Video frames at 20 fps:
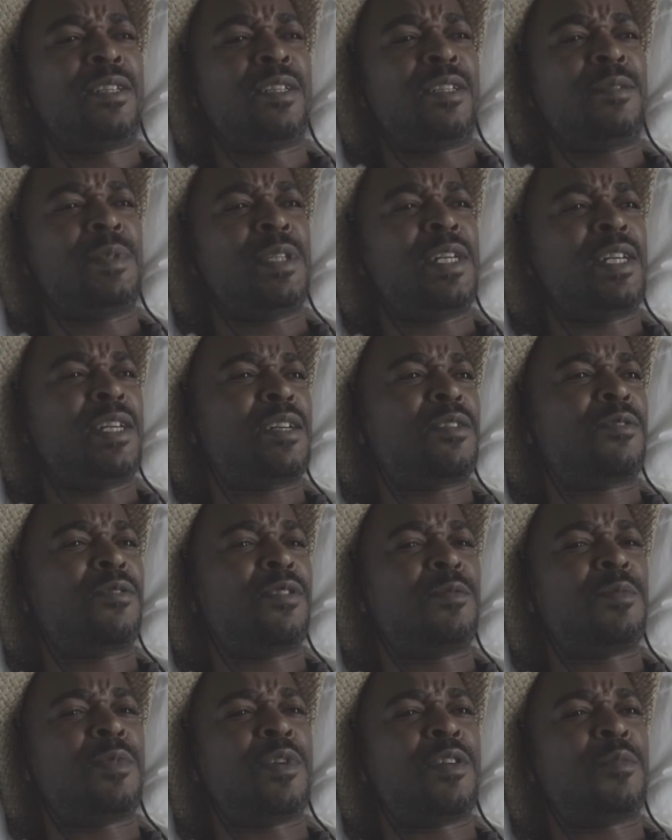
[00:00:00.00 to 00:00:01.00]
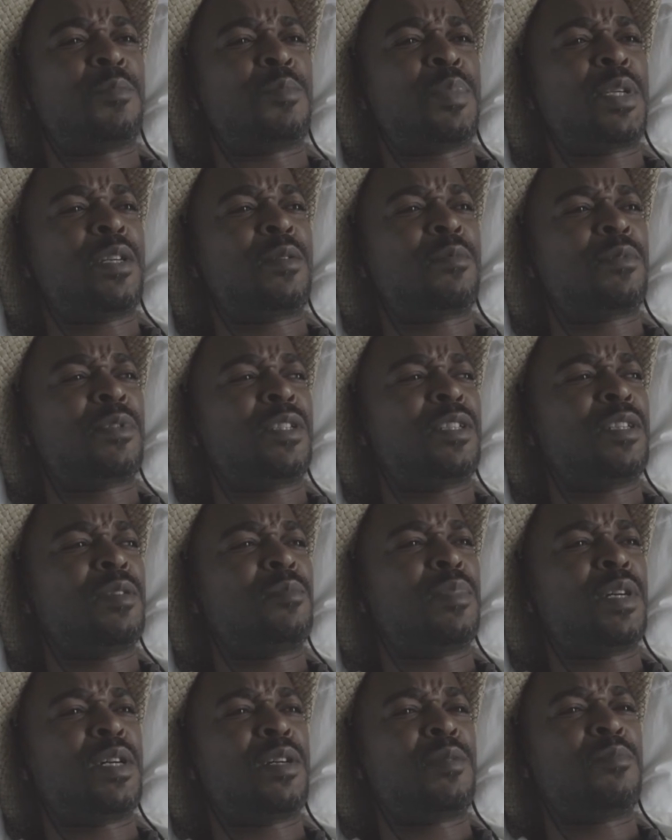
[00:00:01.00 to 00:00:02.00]
I'm like, I grew up on Pimp C,
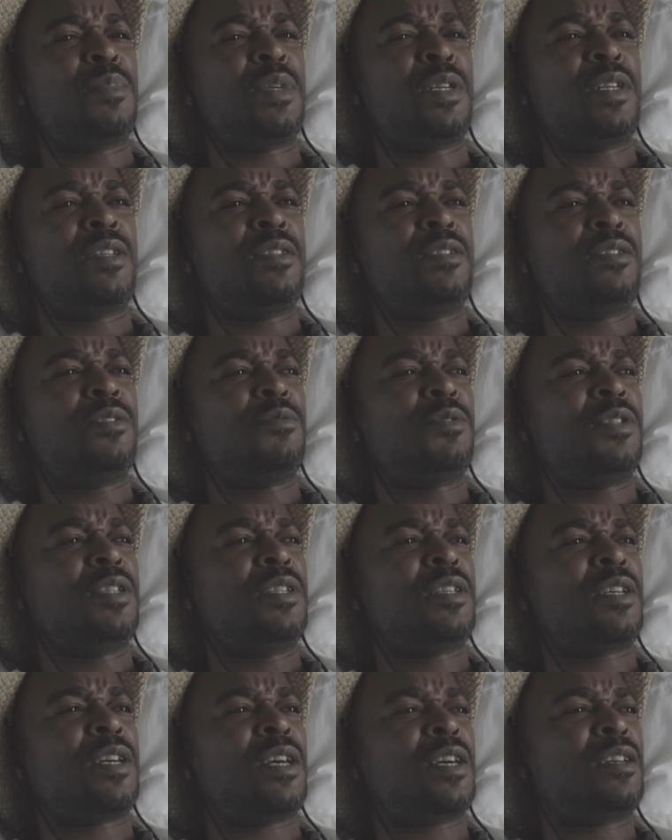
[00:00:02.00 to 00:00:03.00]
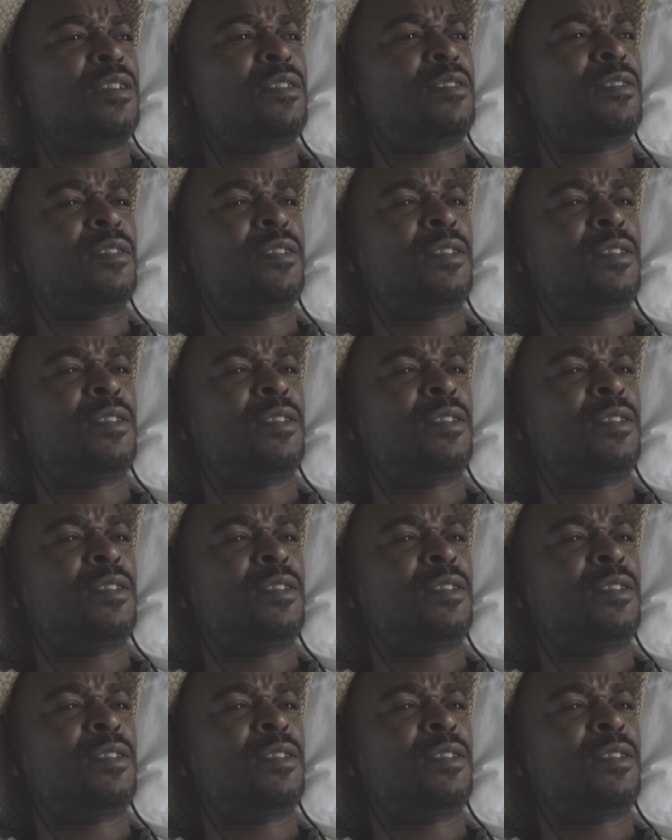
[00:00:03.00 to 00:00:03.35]
Bun B, UGK,